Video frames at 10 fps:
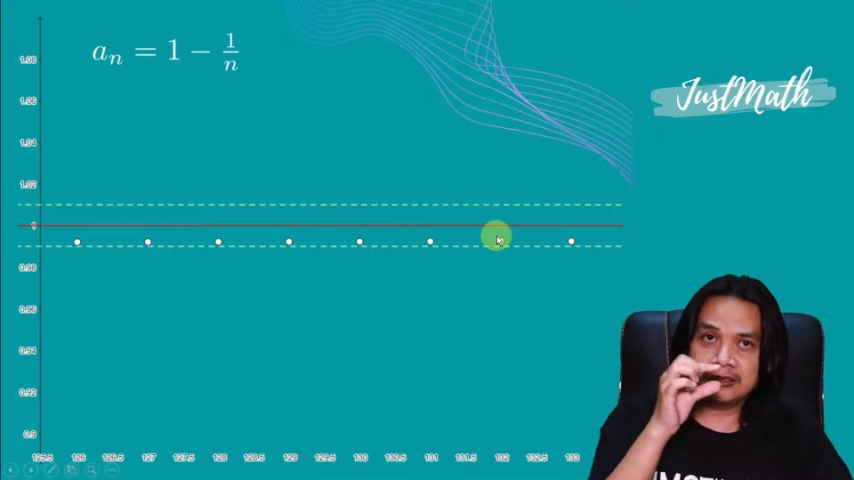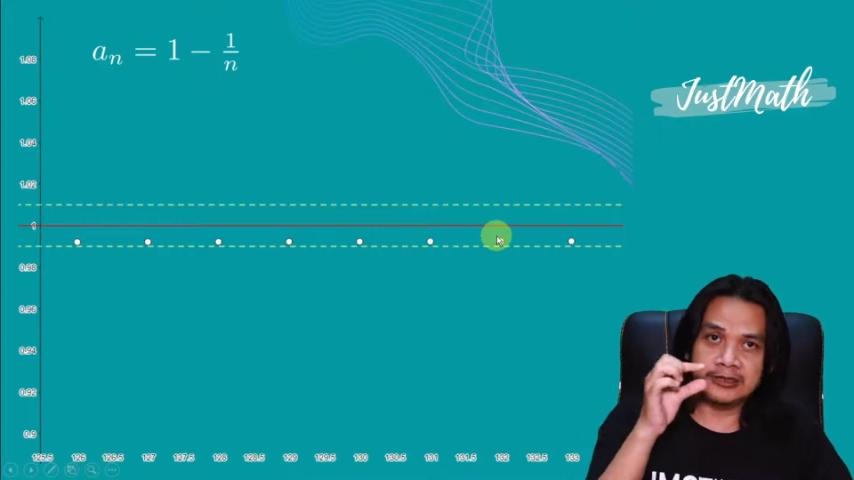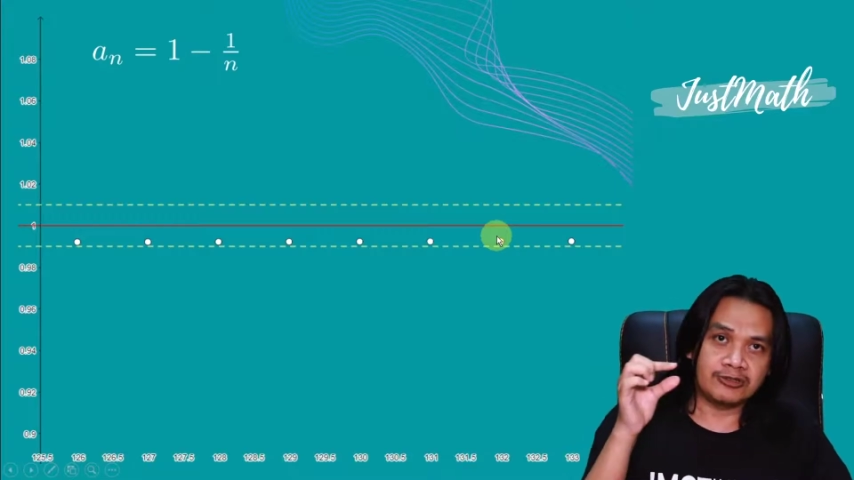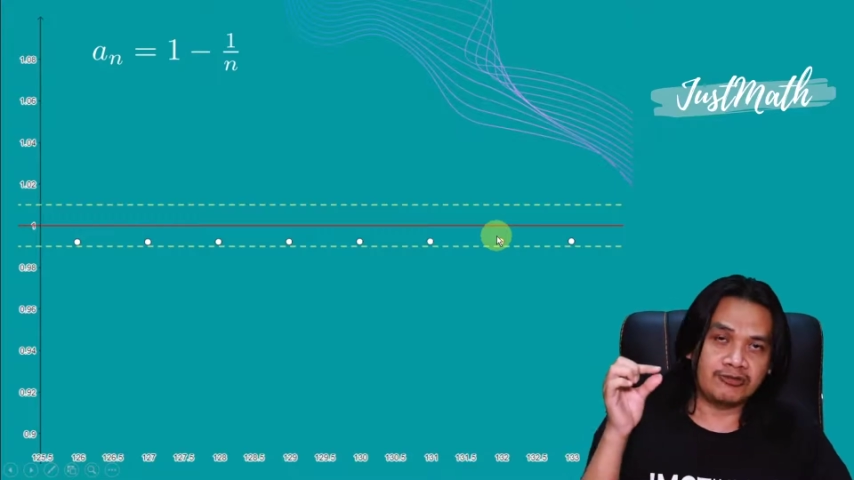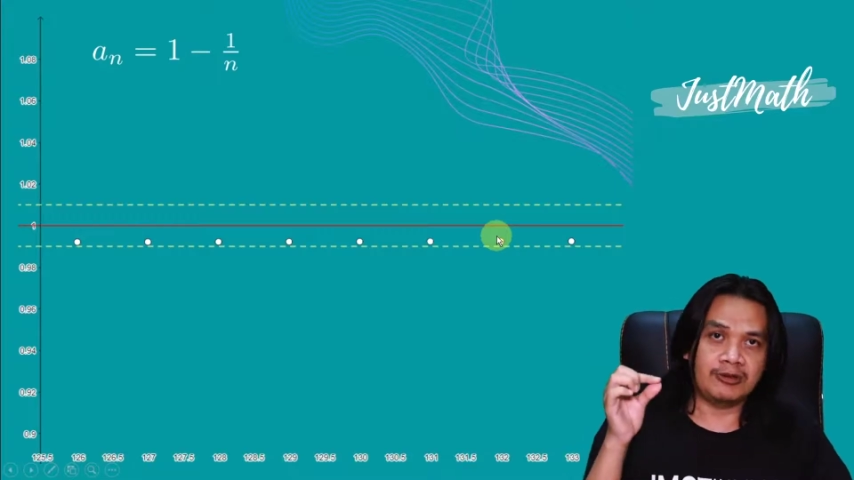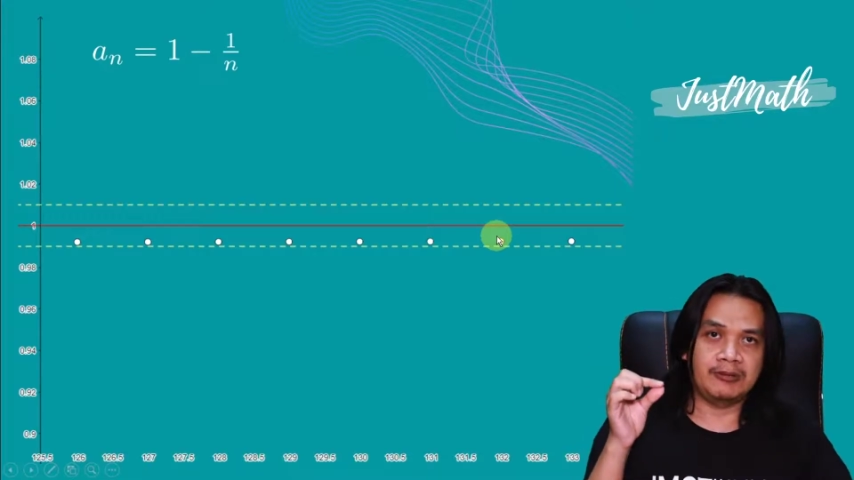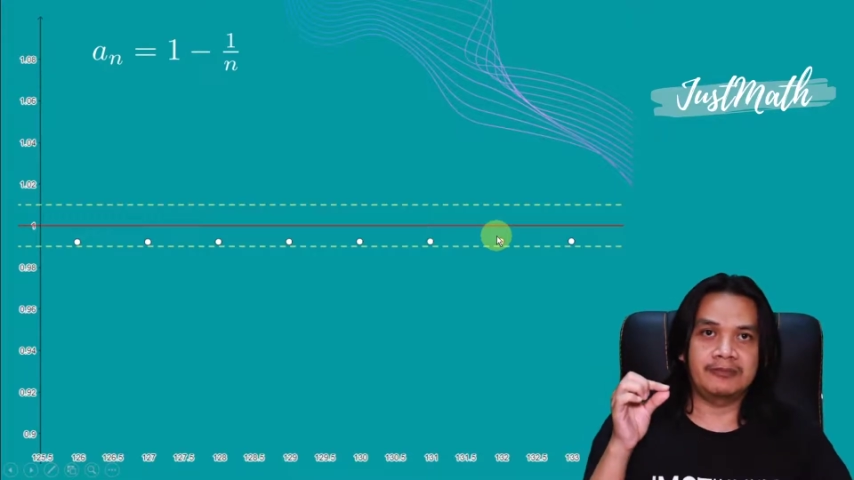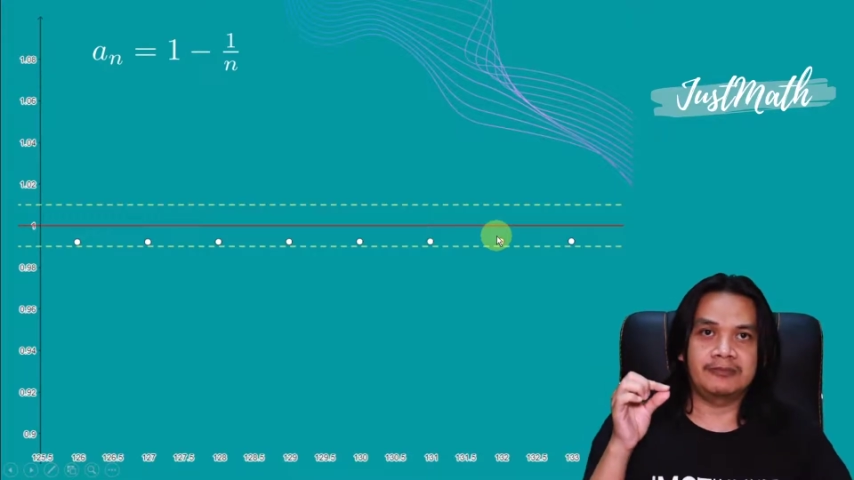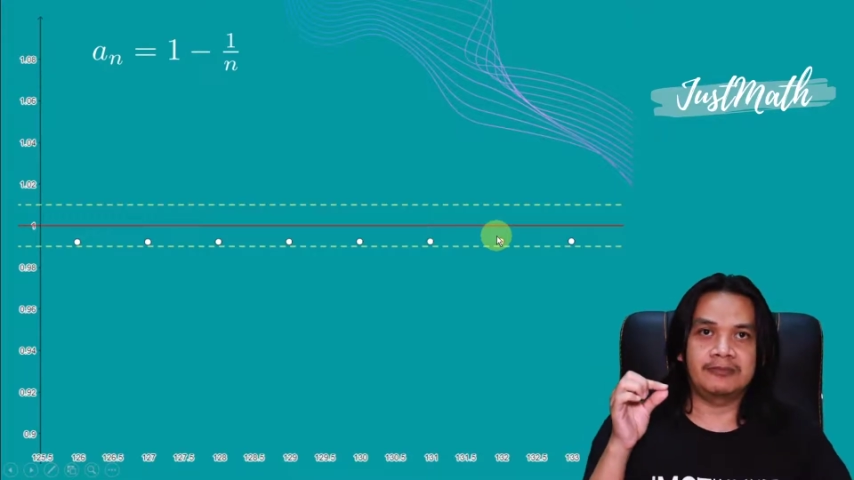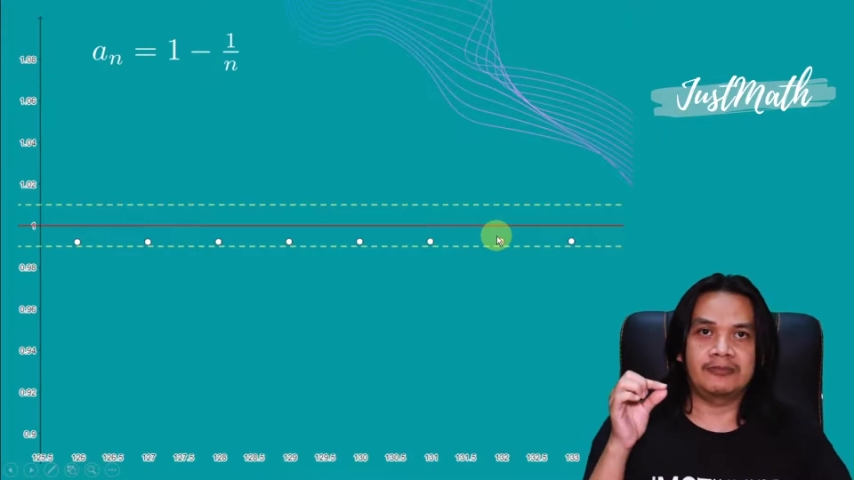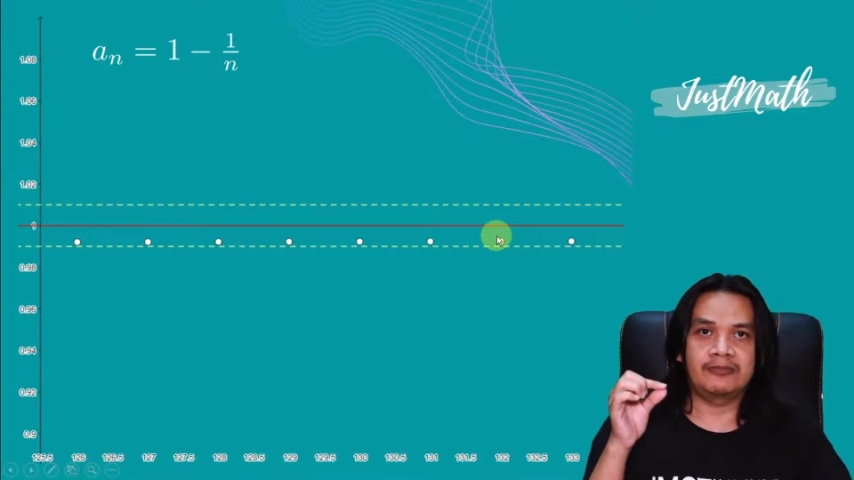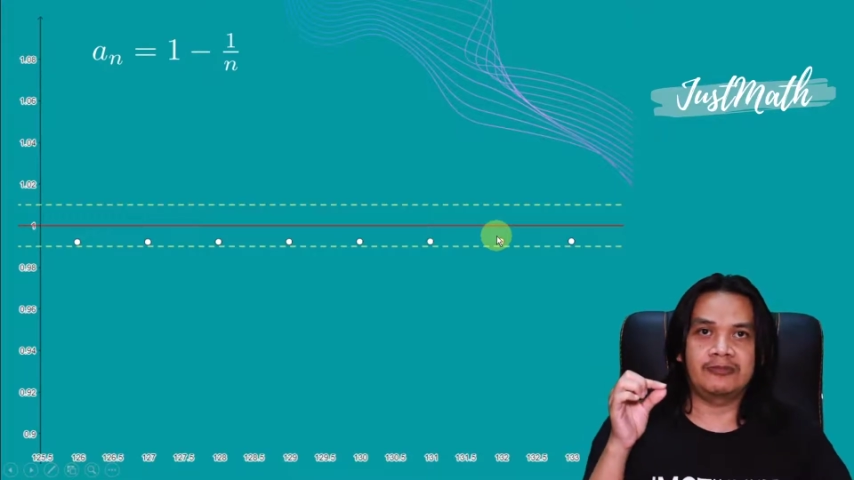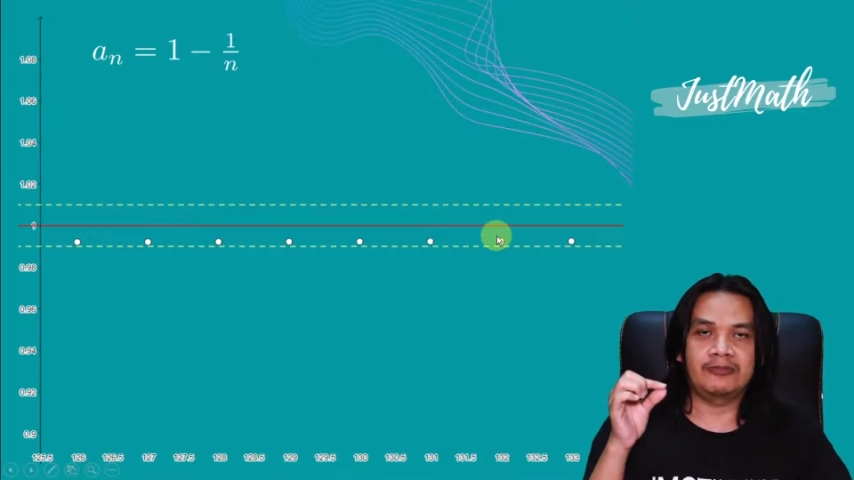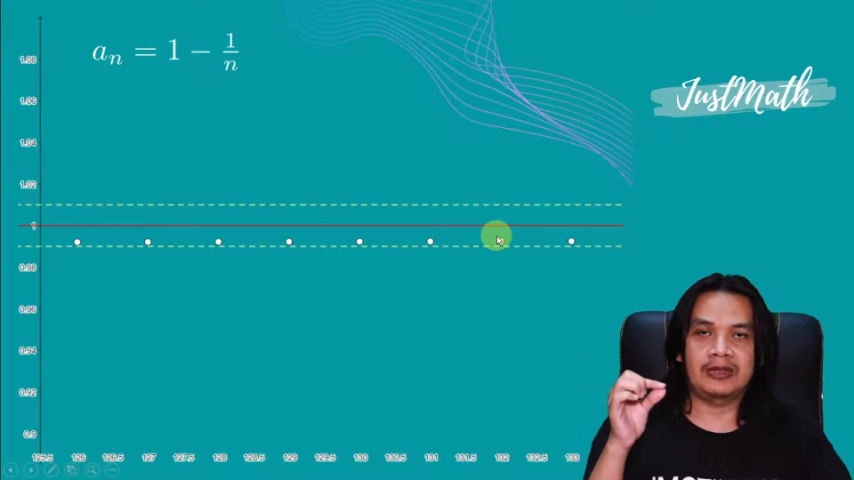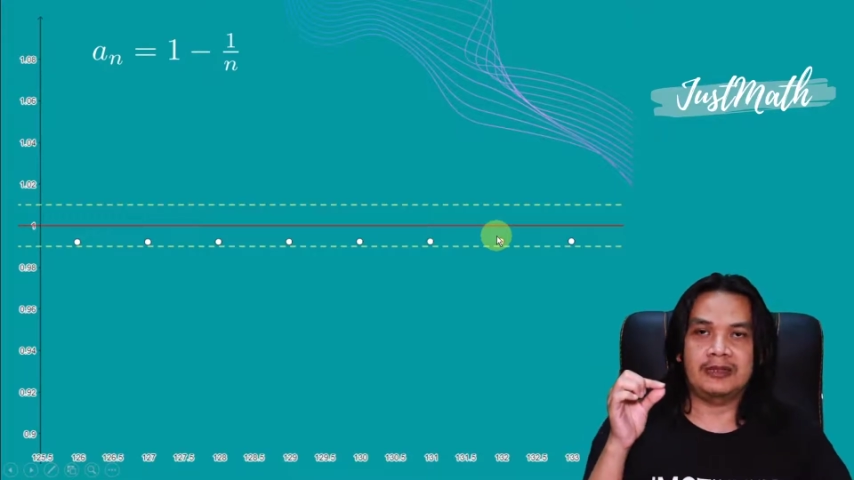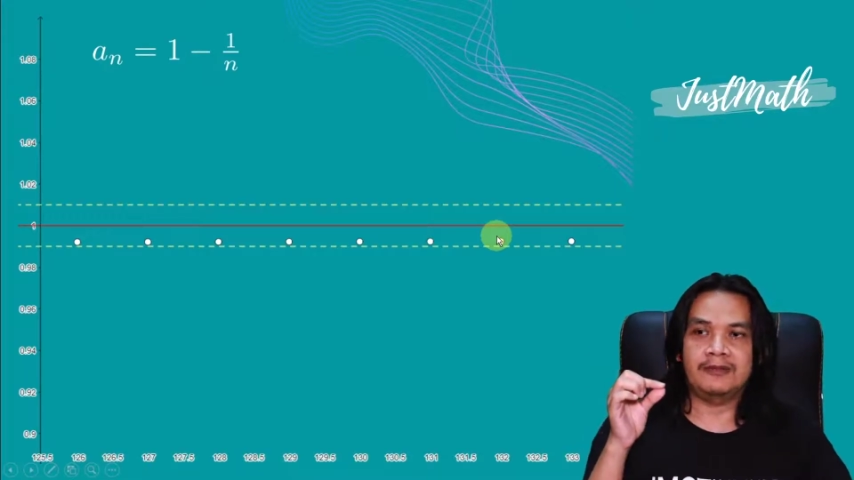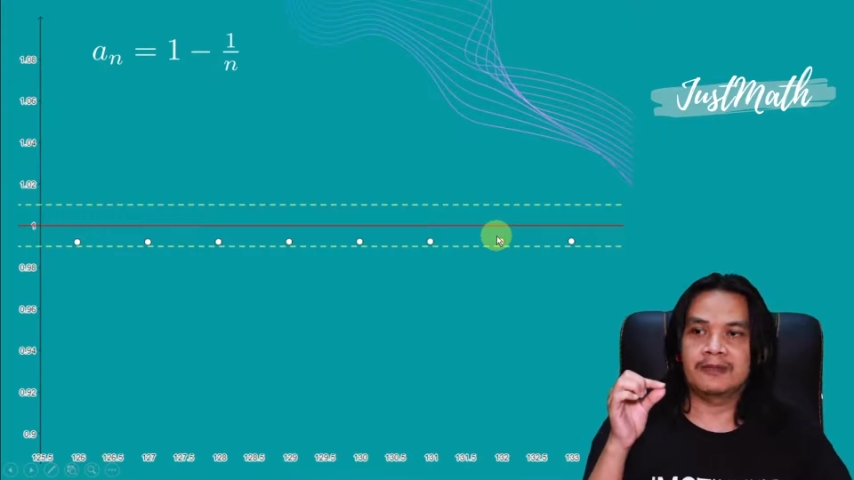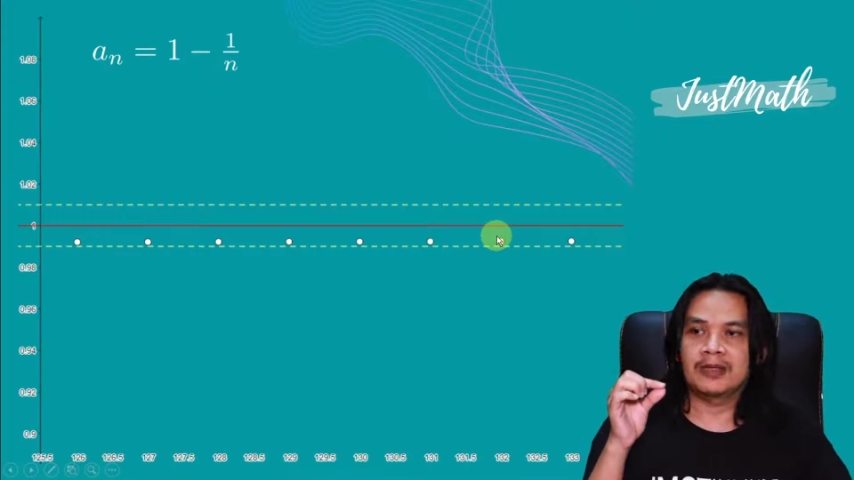the strip, right?